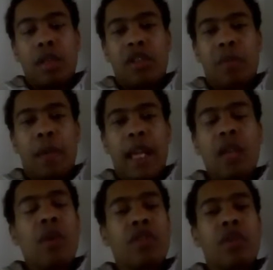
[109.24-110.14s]

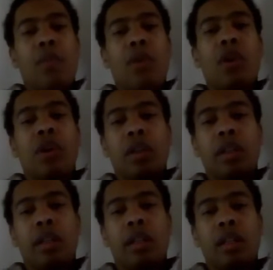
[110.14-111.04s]
Spain was more
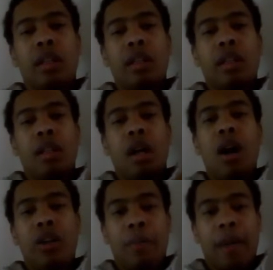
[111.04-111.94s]

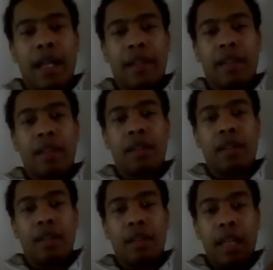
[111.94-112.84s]
occupied
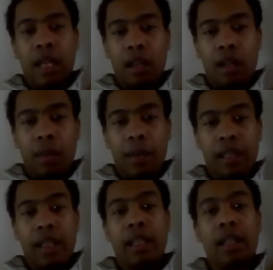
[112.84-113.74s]

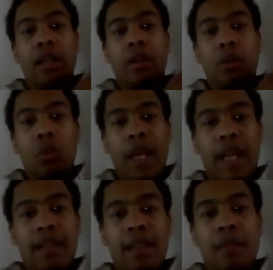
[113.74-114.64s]
economically
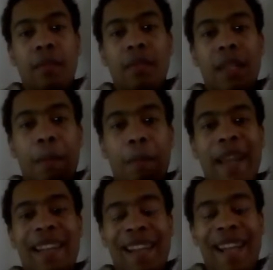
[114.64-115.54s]
with
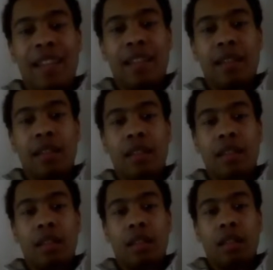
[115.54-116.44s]
mainland
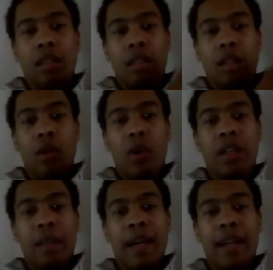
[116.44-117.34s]

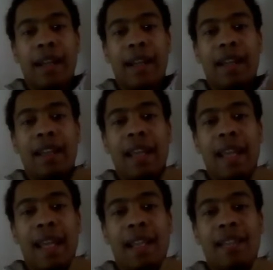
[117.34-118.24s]
Northern America
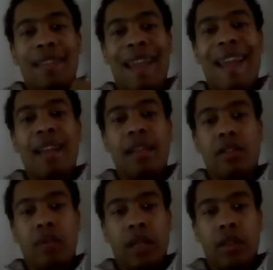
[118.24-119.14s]
and the
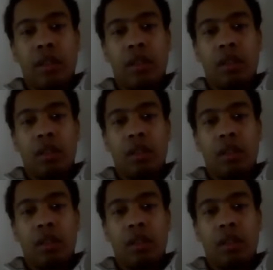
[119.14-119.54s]
Andes region.